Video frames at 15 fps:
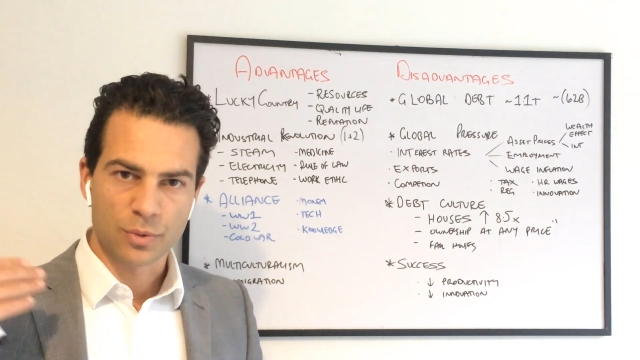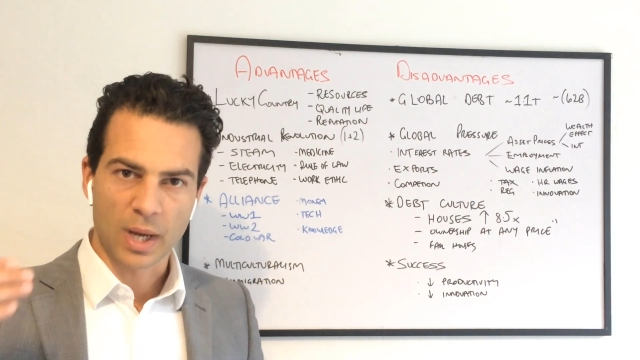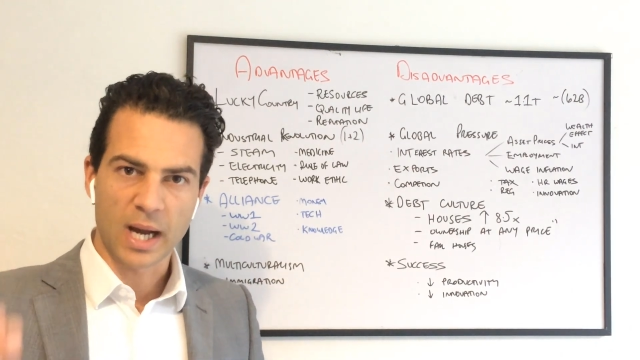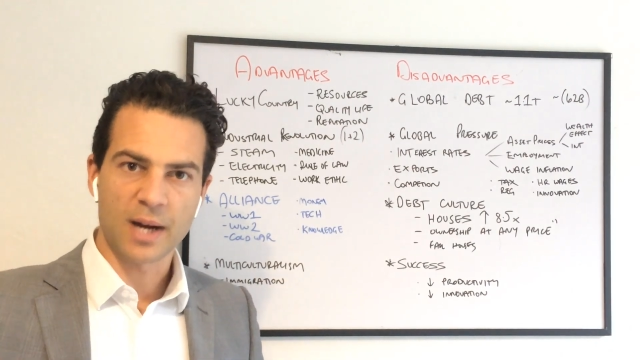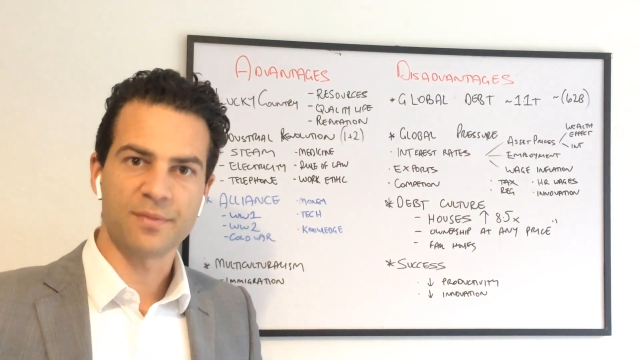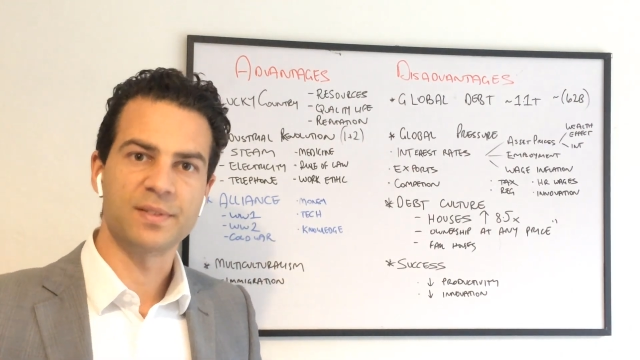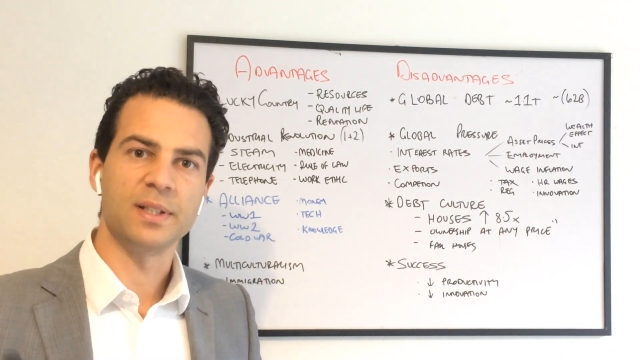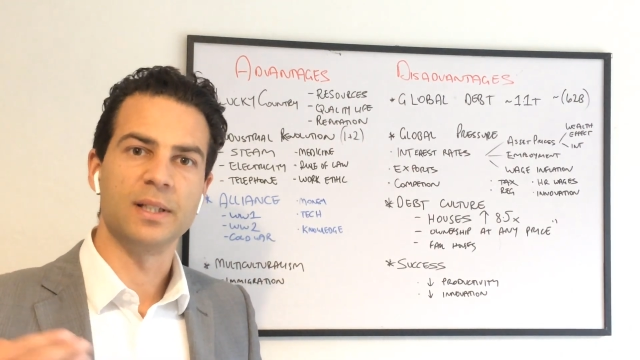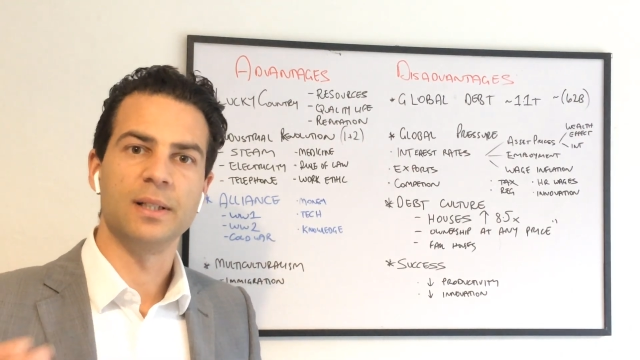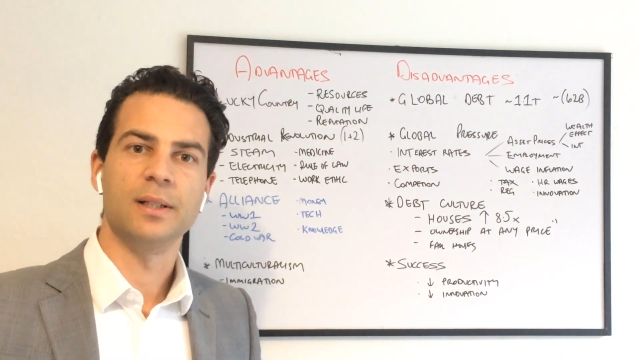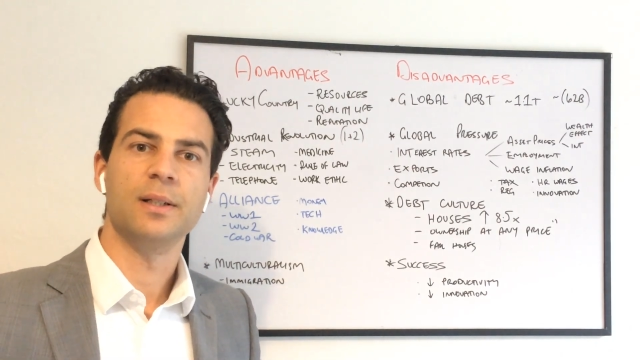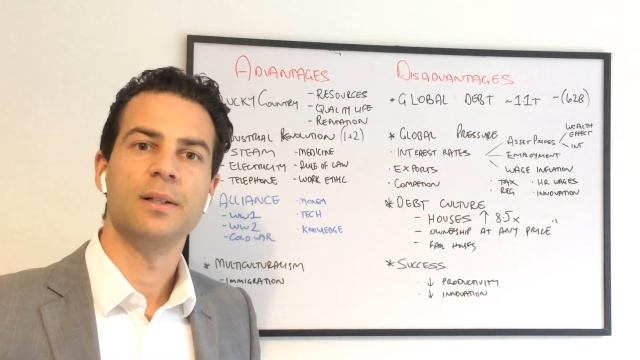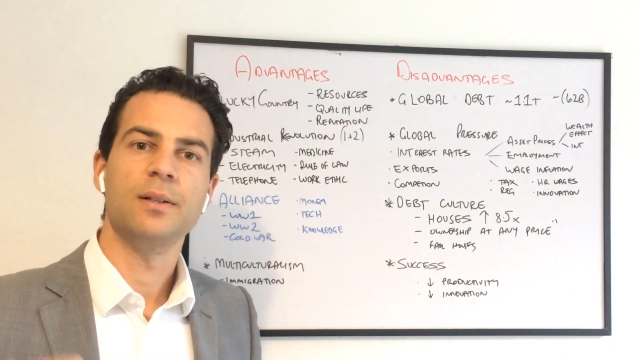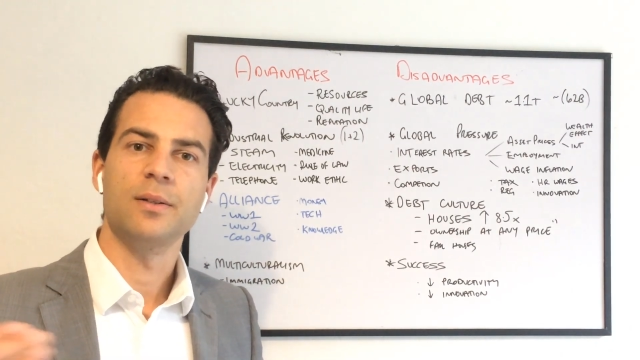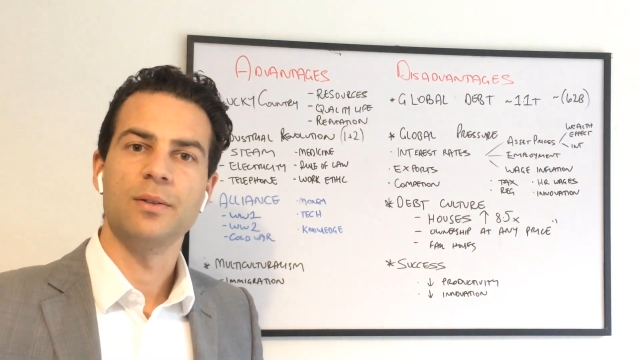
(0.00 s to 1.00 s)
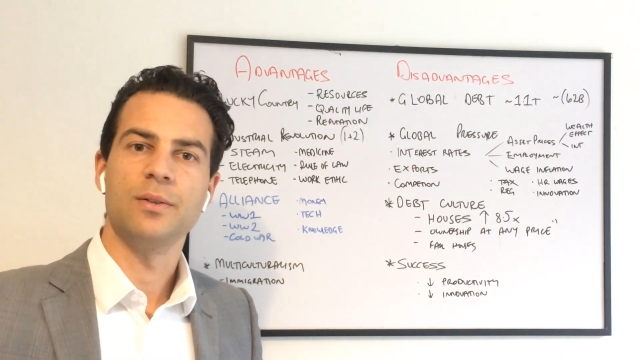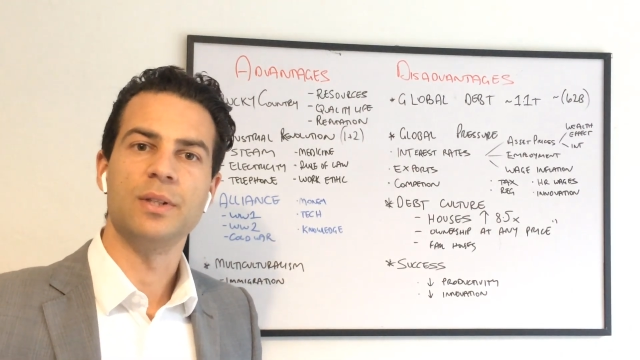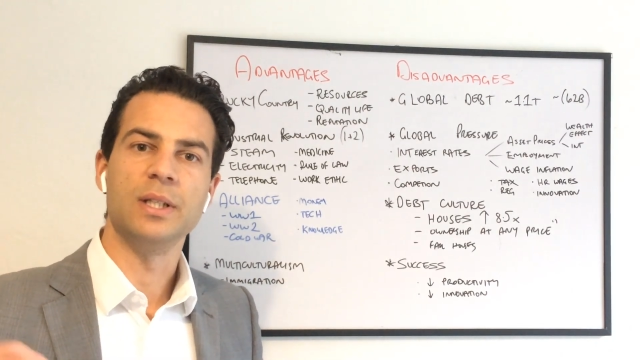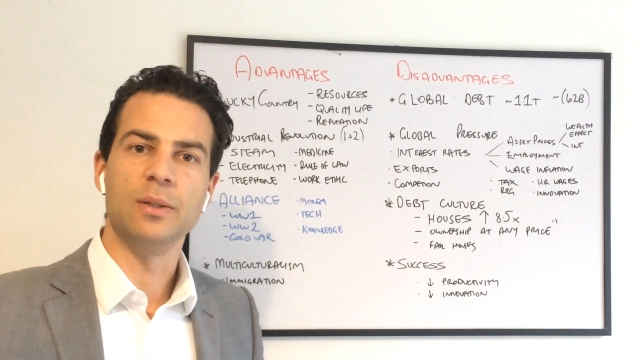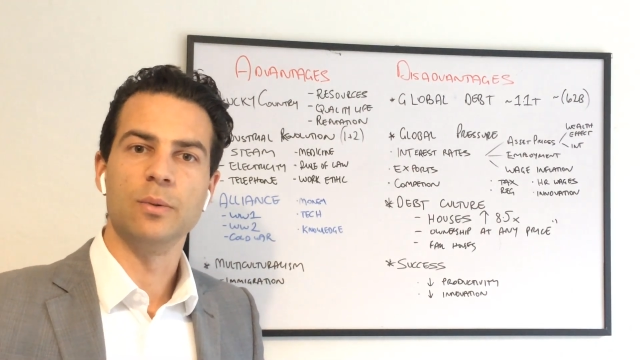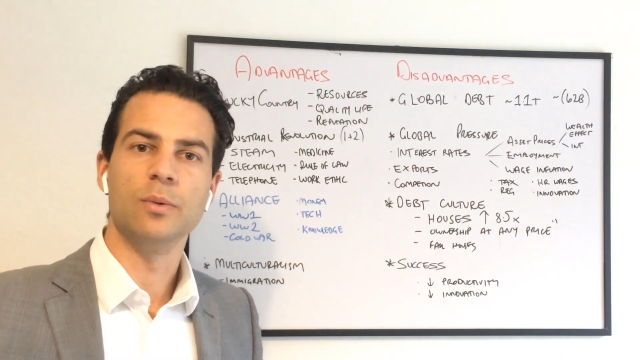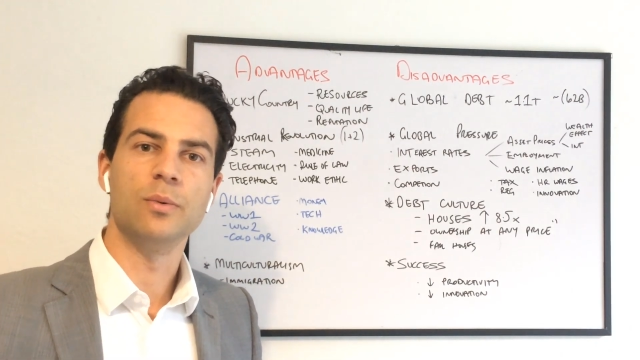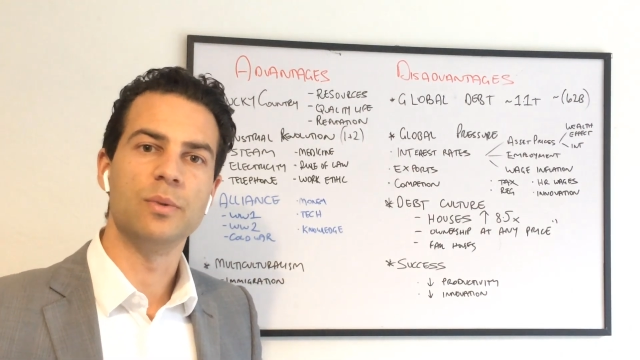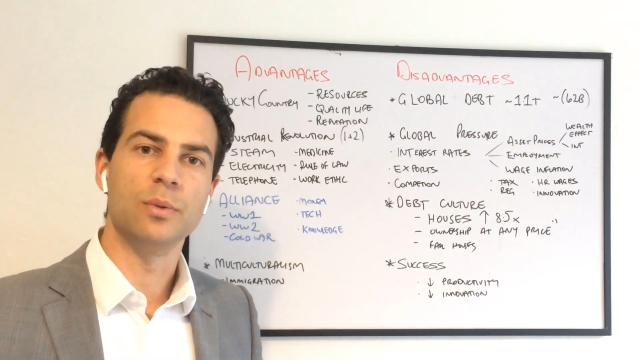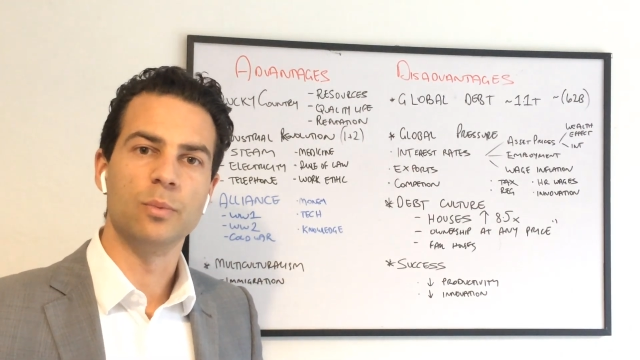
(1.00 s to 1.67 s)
after the